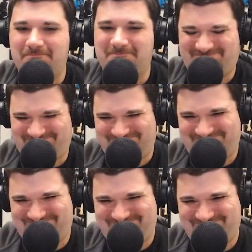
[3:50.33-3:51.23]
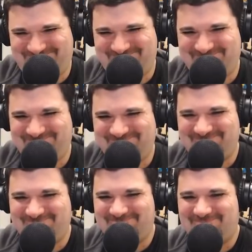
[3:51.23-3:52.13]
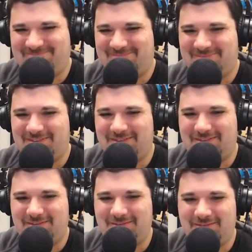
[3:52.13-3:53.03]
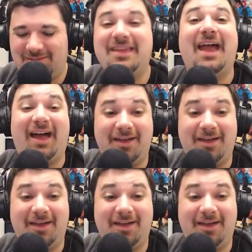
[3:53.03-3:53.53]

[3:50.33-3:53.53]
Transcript: This person isn't speaking.